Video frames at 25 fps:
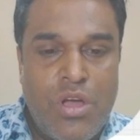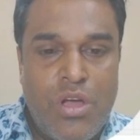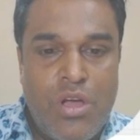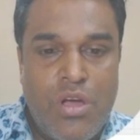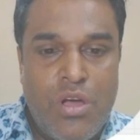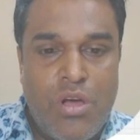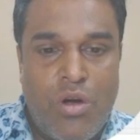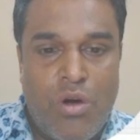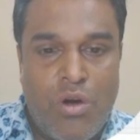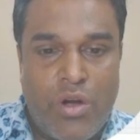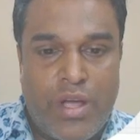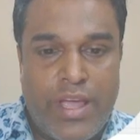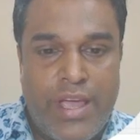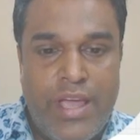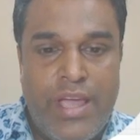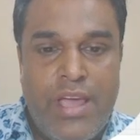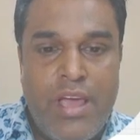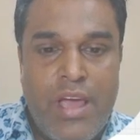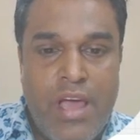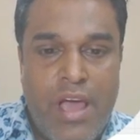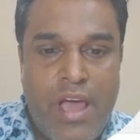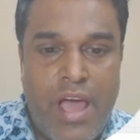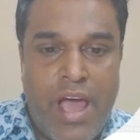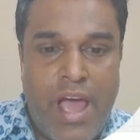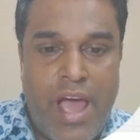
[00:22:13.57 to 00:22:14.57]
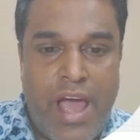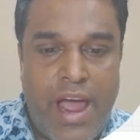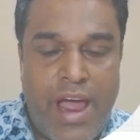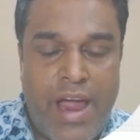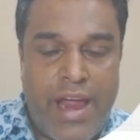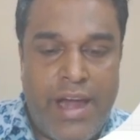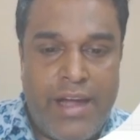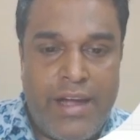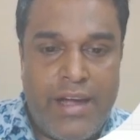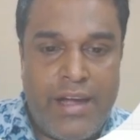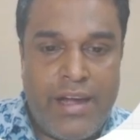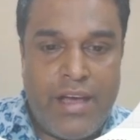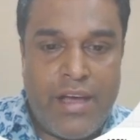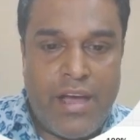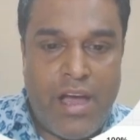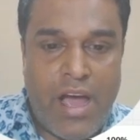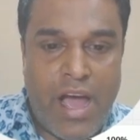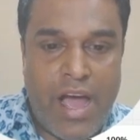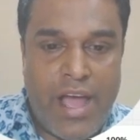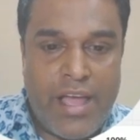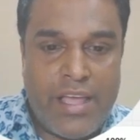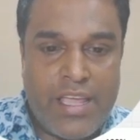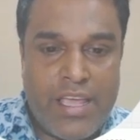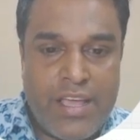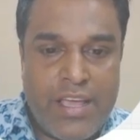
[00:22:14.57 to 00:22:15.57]
Okay, and
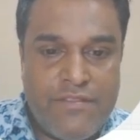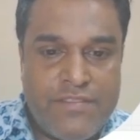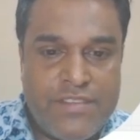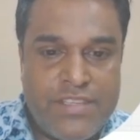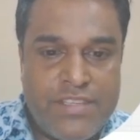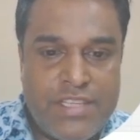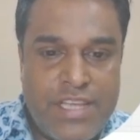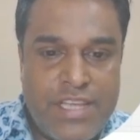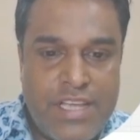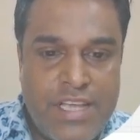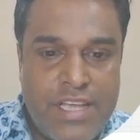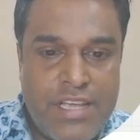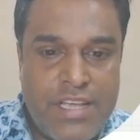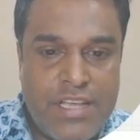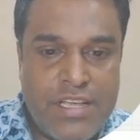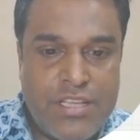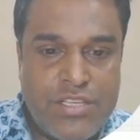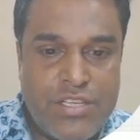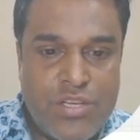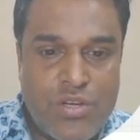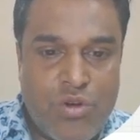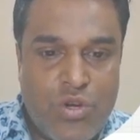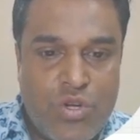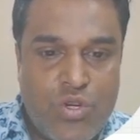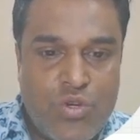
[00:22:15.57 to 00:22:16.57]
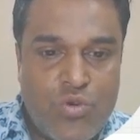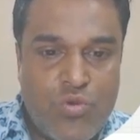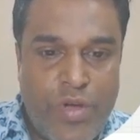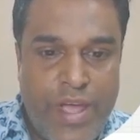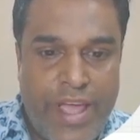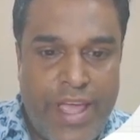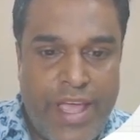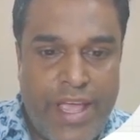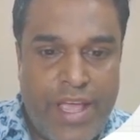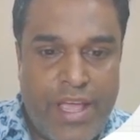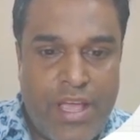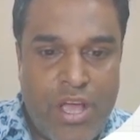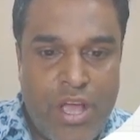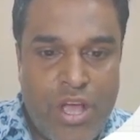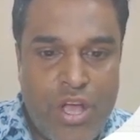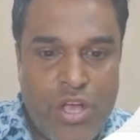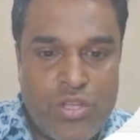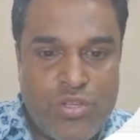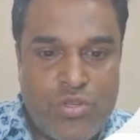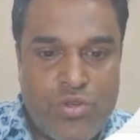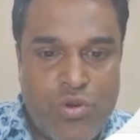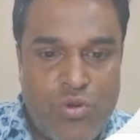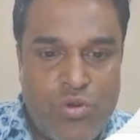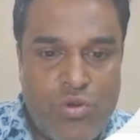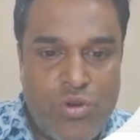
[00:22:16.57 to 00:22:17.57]
I give C is equal to A.
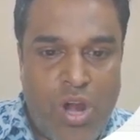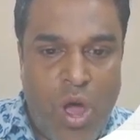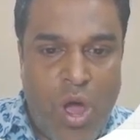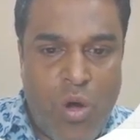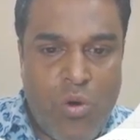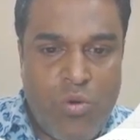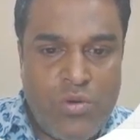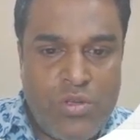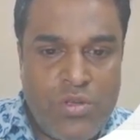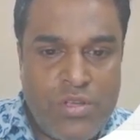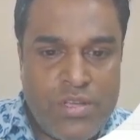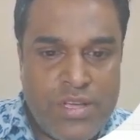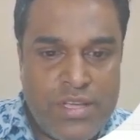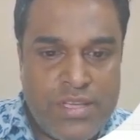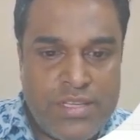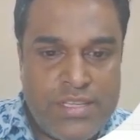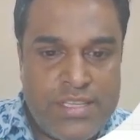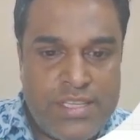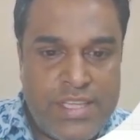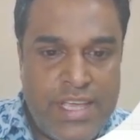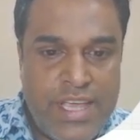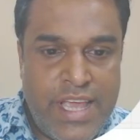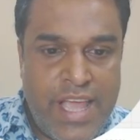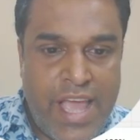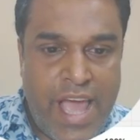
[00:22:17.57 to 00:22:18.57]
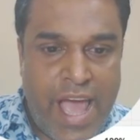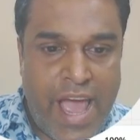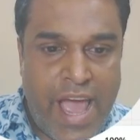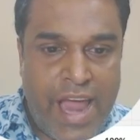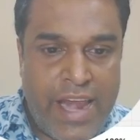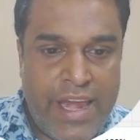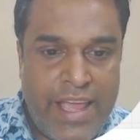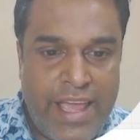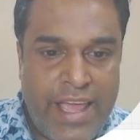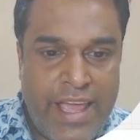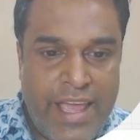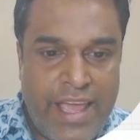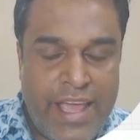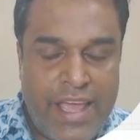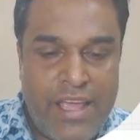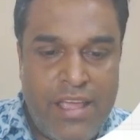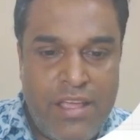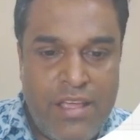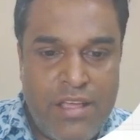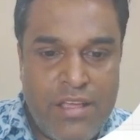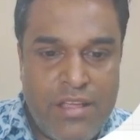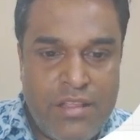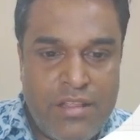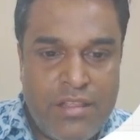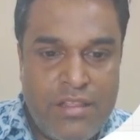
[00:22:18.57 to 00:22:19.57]
So now C and A,
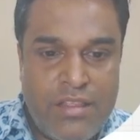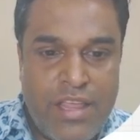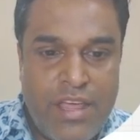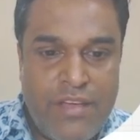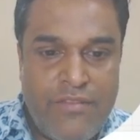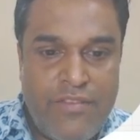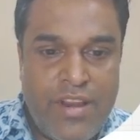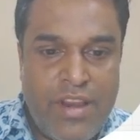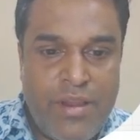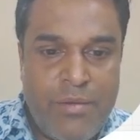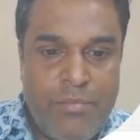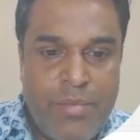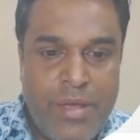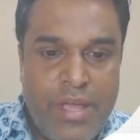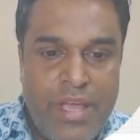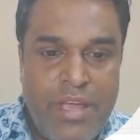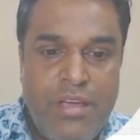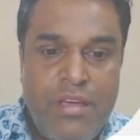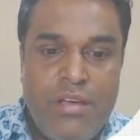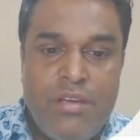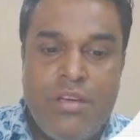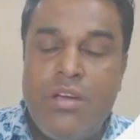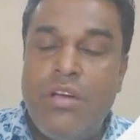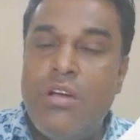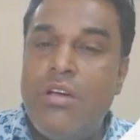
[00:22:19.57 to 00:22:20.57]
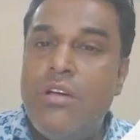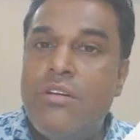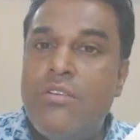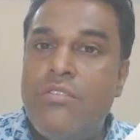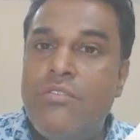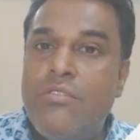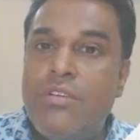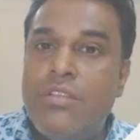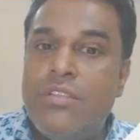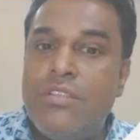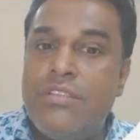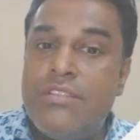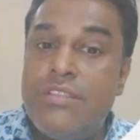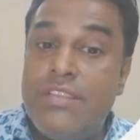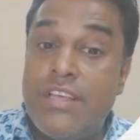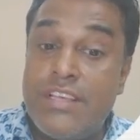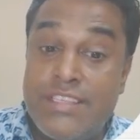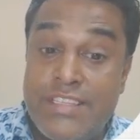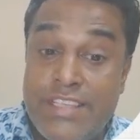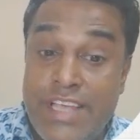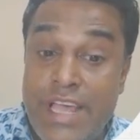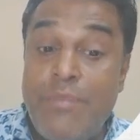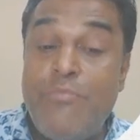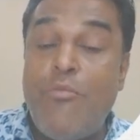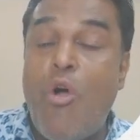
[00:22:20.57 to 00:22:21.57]
they will be the
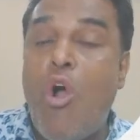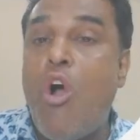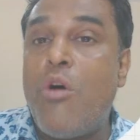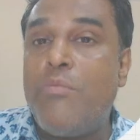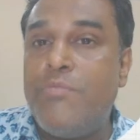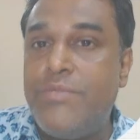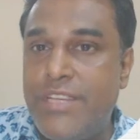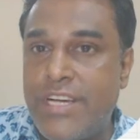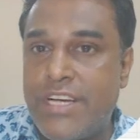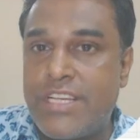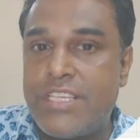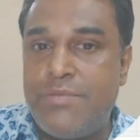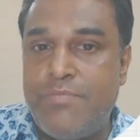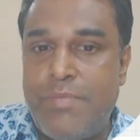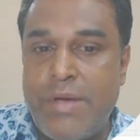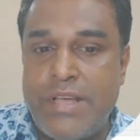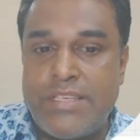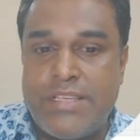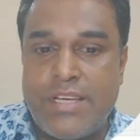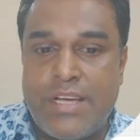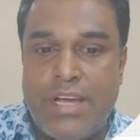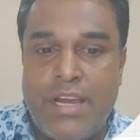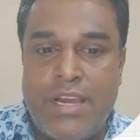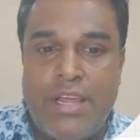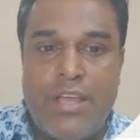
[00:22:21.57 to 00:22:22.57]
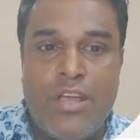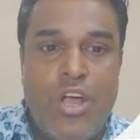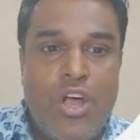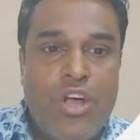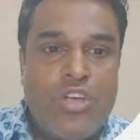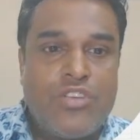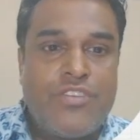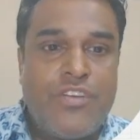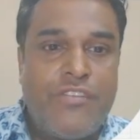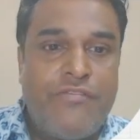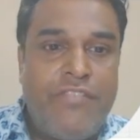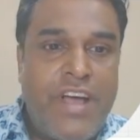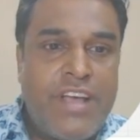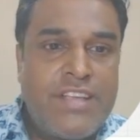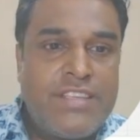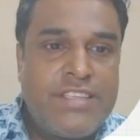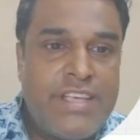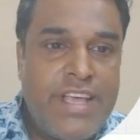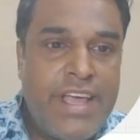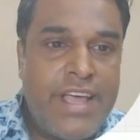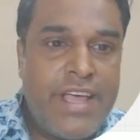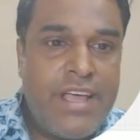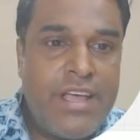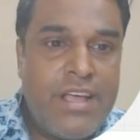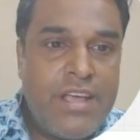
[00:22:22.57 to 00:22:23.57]
same objects basically. So if I
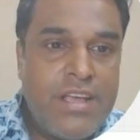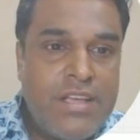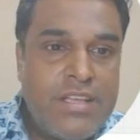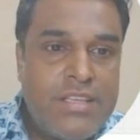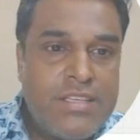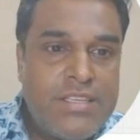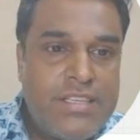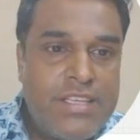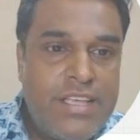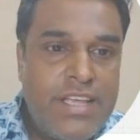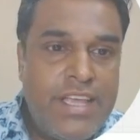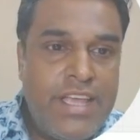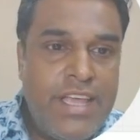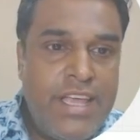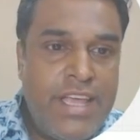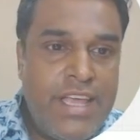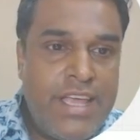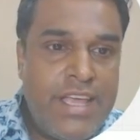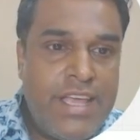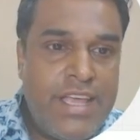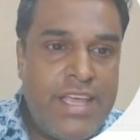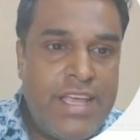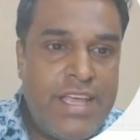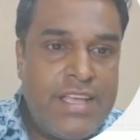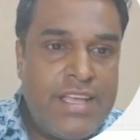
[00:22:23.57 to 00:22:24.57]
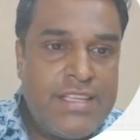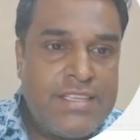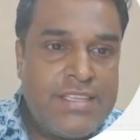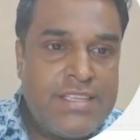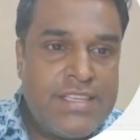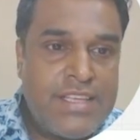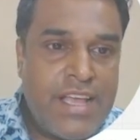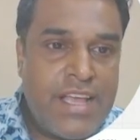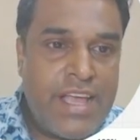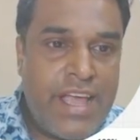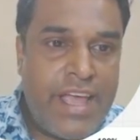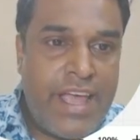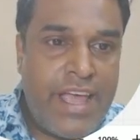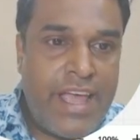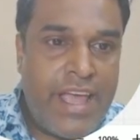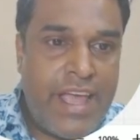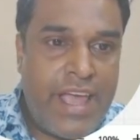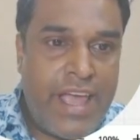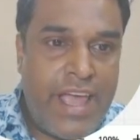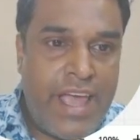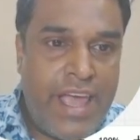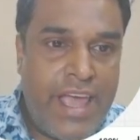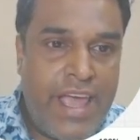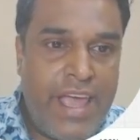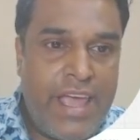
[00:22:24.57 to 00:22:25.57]
say C is
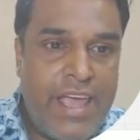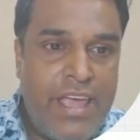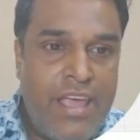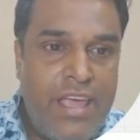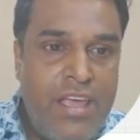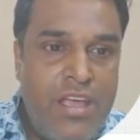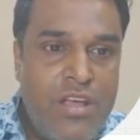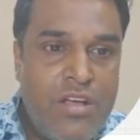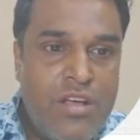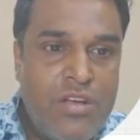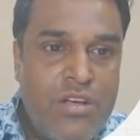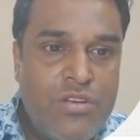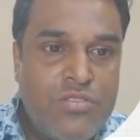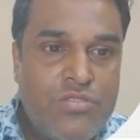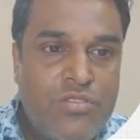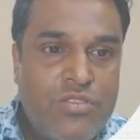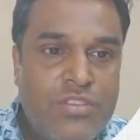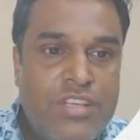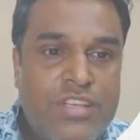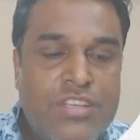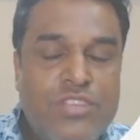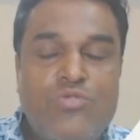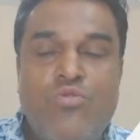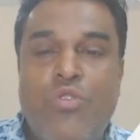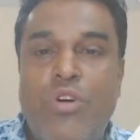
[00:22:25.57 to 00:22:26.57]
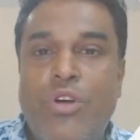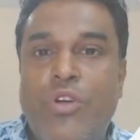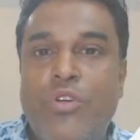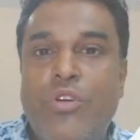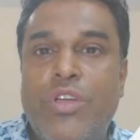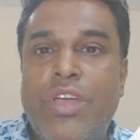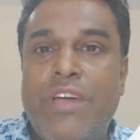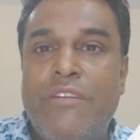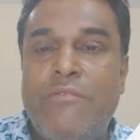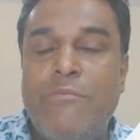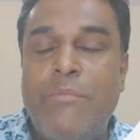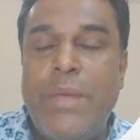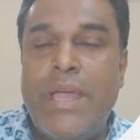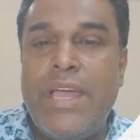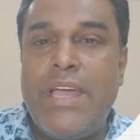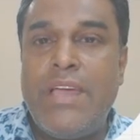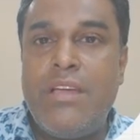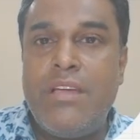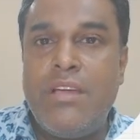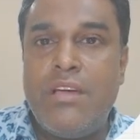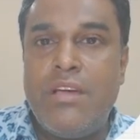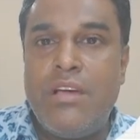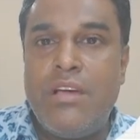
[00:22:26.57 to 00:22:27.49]
A, so this is going to give me